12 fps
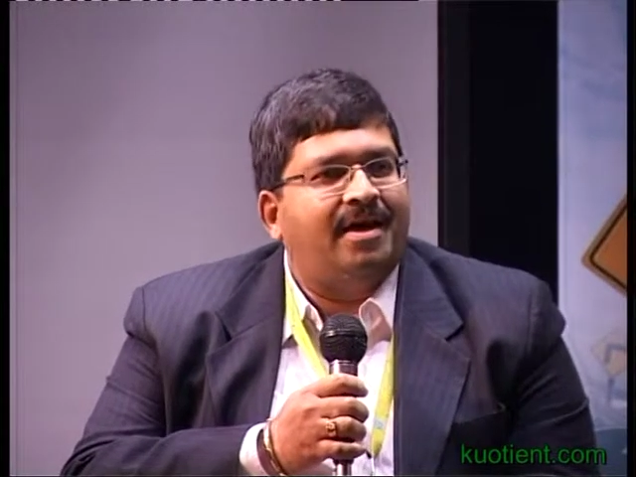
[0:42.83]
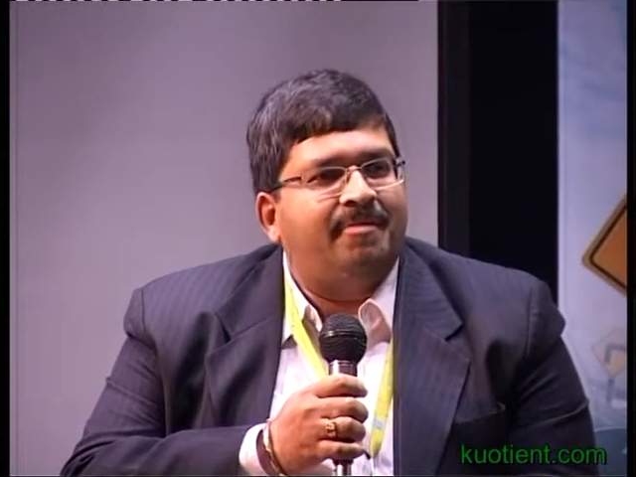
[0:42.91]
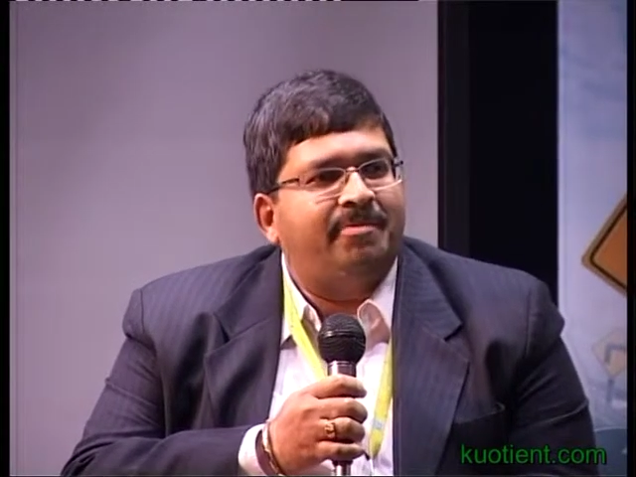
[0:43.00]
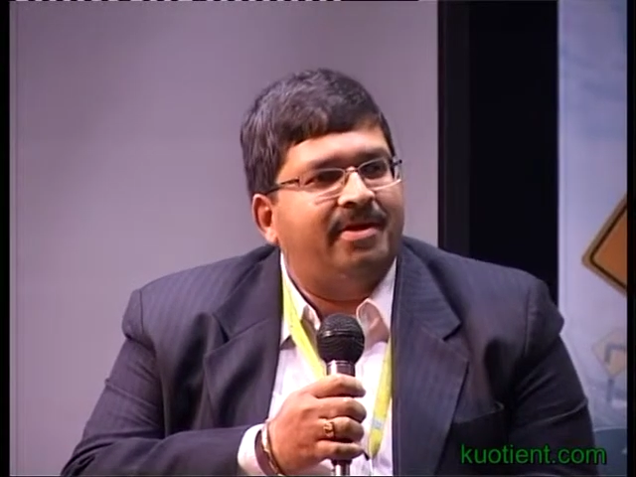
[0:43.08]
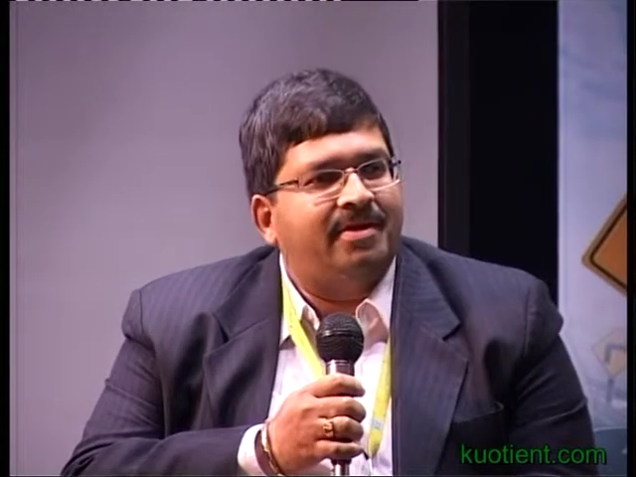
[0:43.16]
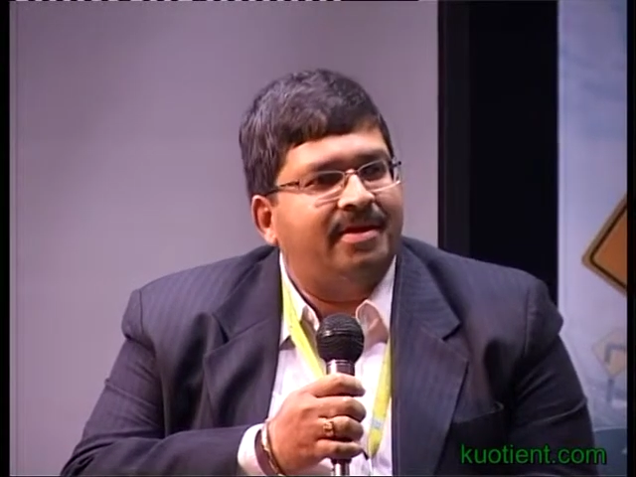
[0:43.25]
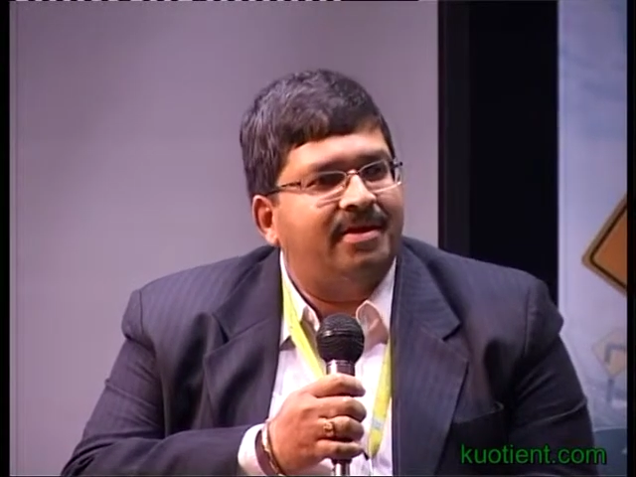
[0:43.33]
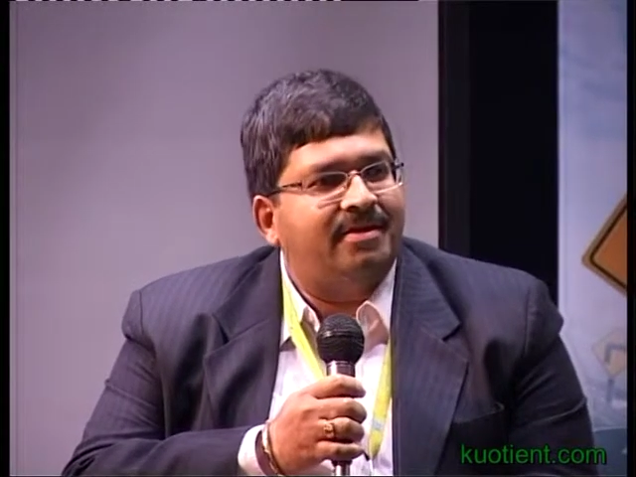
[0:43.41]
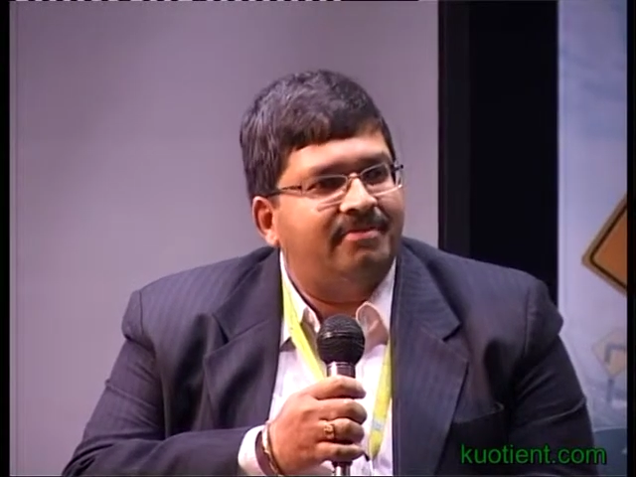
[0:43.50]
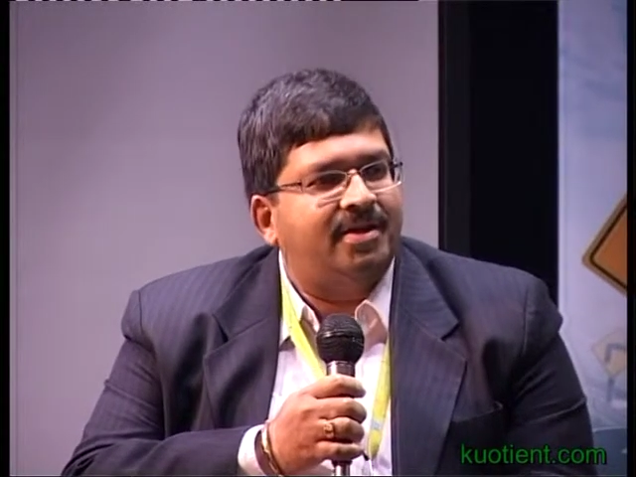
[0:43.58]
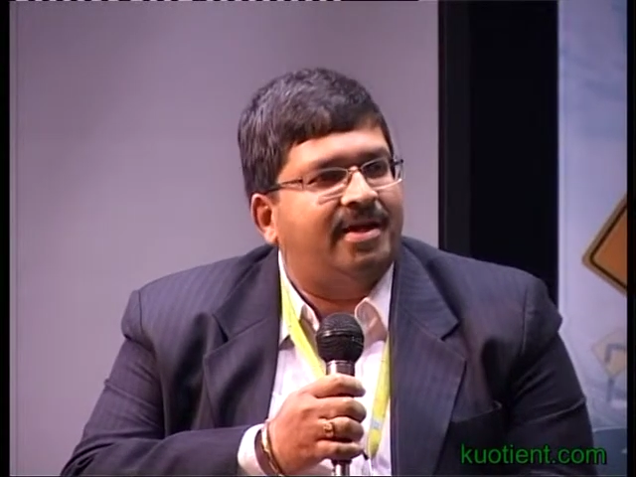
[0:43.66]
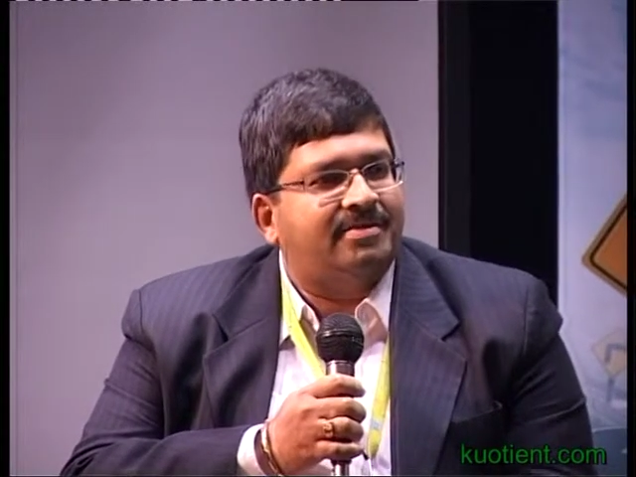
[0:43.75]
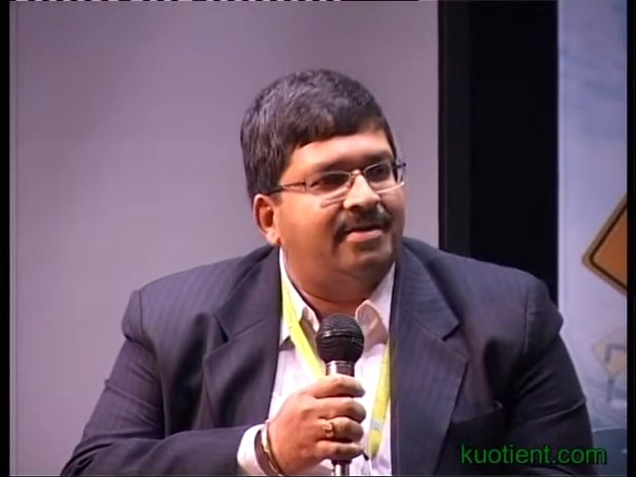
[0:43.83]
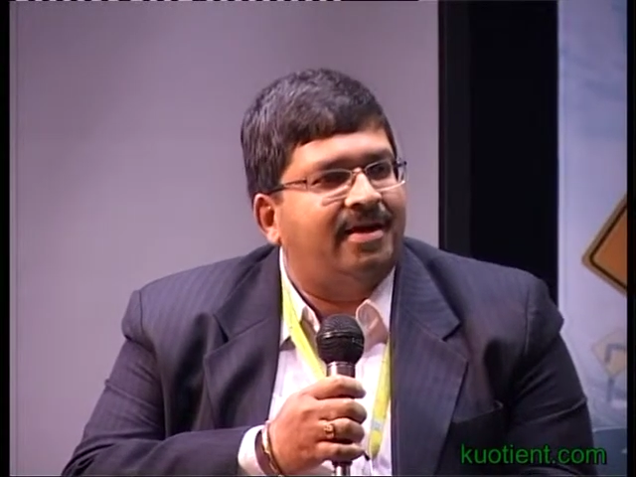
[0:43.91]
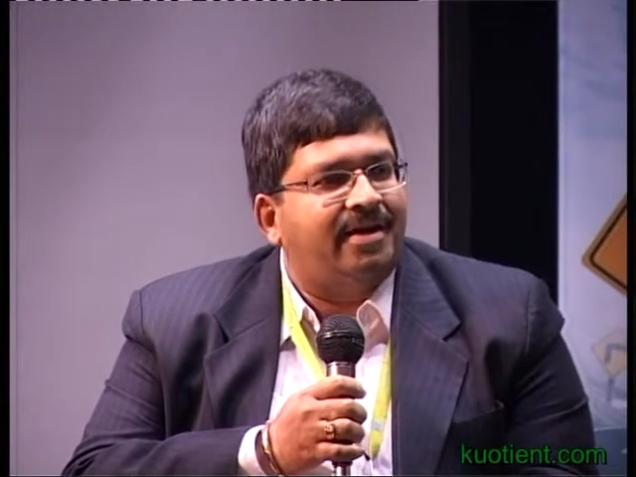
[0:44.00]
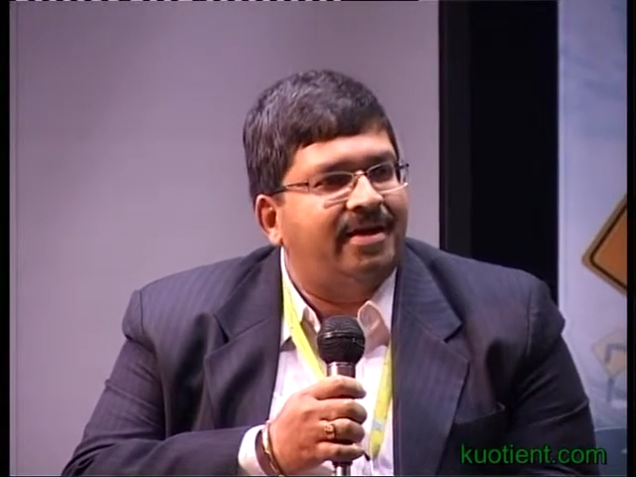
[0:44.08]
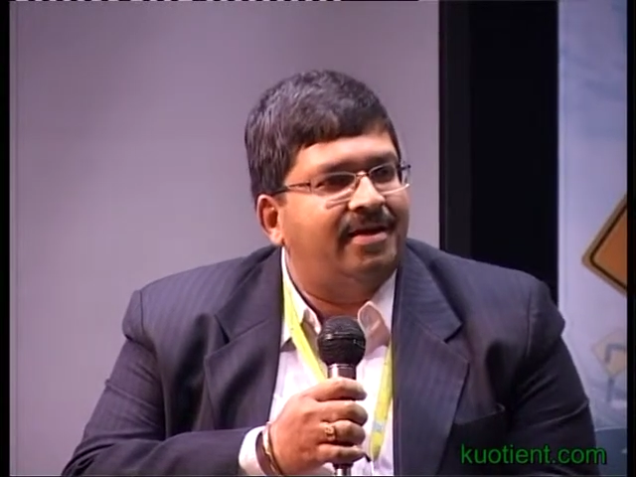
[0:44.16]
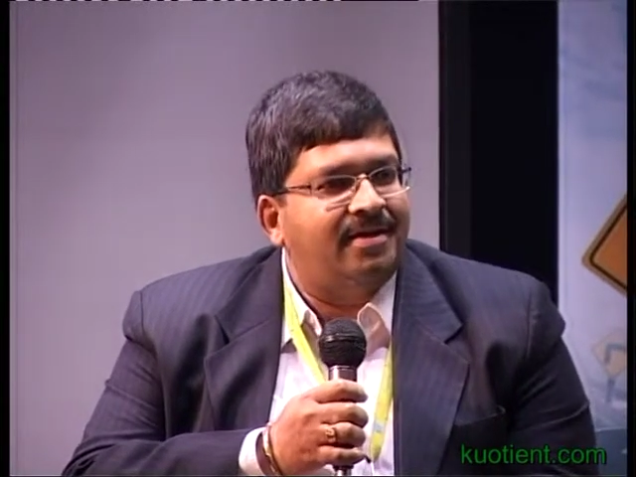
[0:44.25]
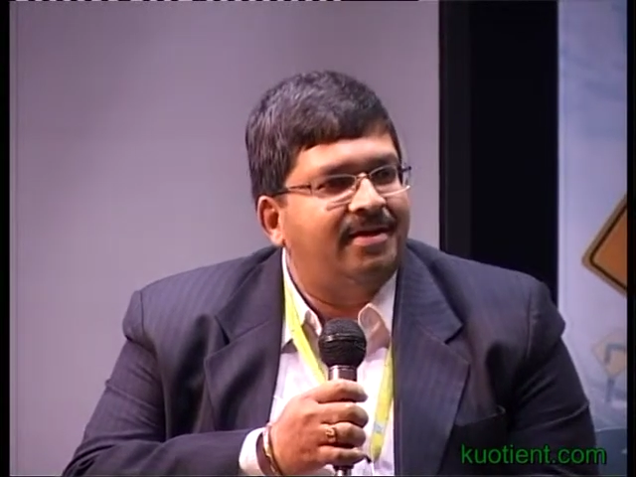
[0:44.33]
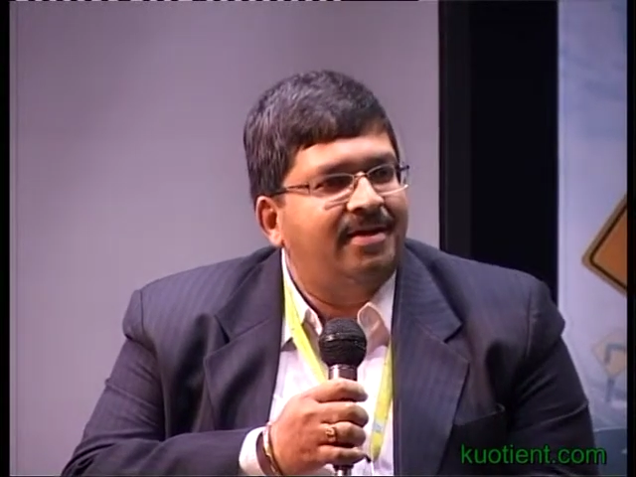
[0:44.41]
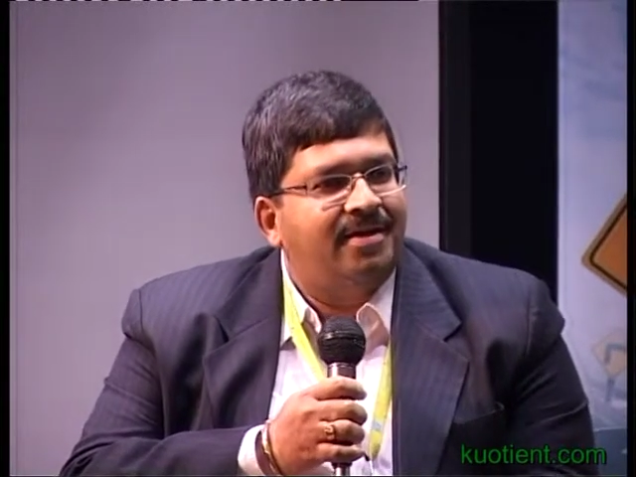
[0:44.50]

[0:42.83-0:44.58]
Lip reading: happening there, which are exciting